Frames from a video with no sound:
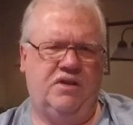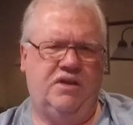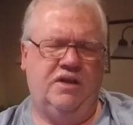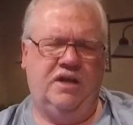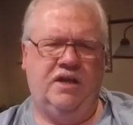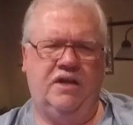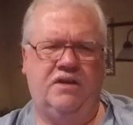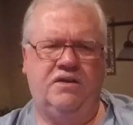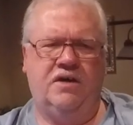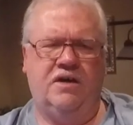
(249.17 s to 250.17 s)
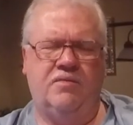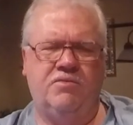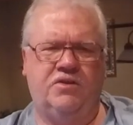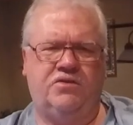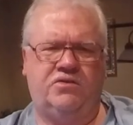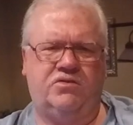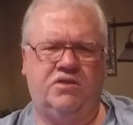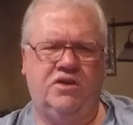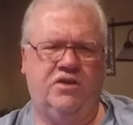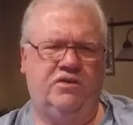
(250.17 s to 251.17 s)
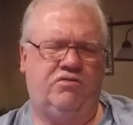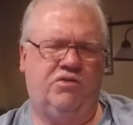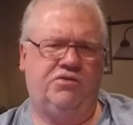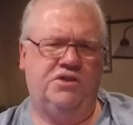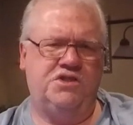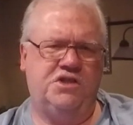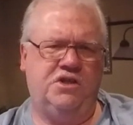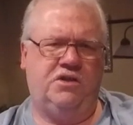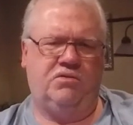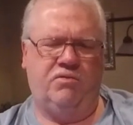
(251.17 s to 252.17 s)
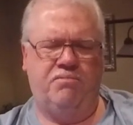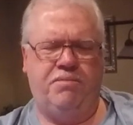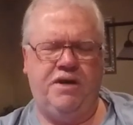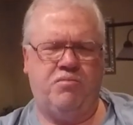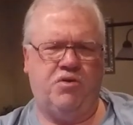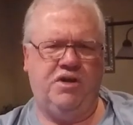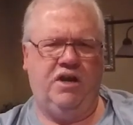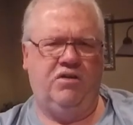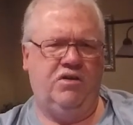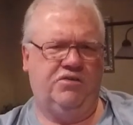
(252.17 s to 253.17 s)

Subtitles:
and it's in the Grizzly Jig paper catalog.